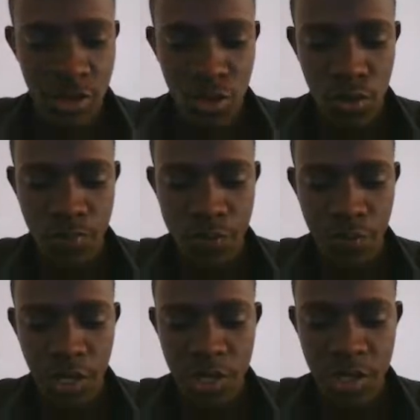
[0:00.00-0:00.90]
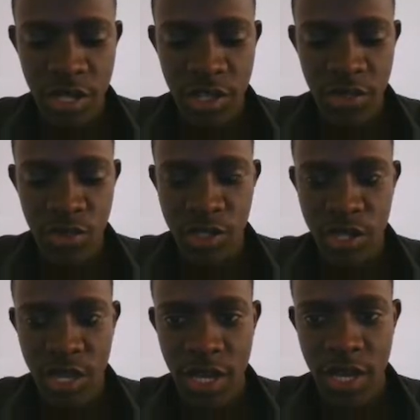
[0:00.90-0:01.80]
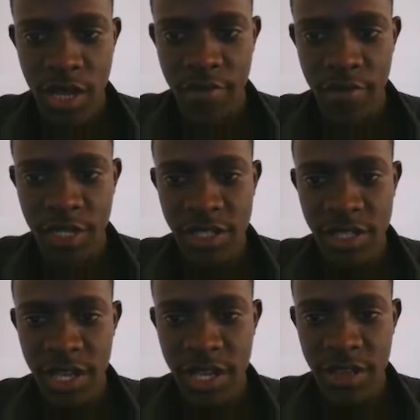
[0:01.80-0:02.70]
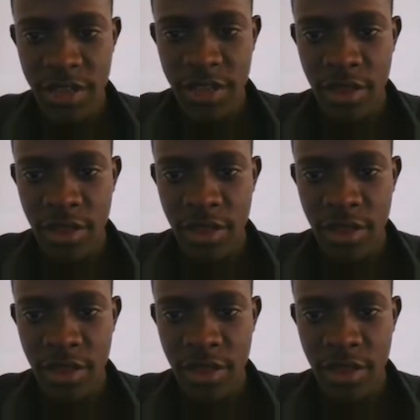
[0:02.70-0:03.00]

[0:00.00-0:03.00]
So in this case, we say uh, max length. In